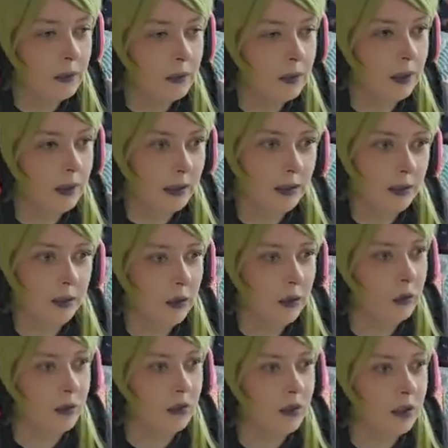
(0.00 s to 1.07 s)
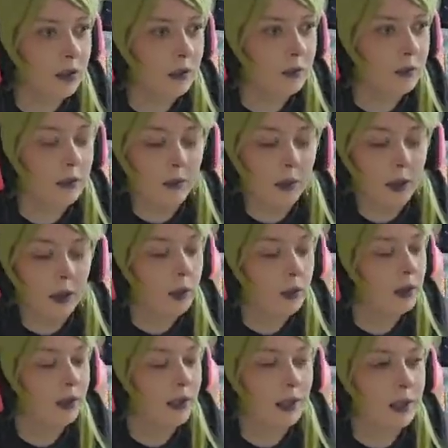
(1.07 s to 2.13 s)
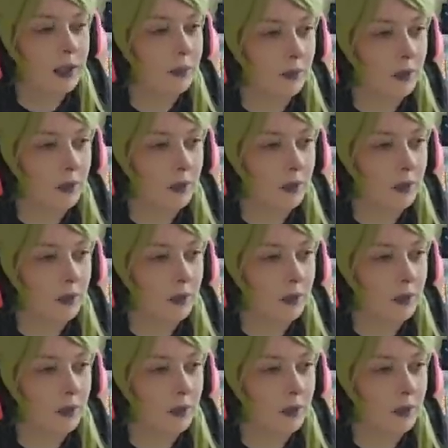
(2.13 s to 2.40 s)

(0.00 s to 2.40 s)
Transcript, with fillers: Let's, oh shit, where the hell did he come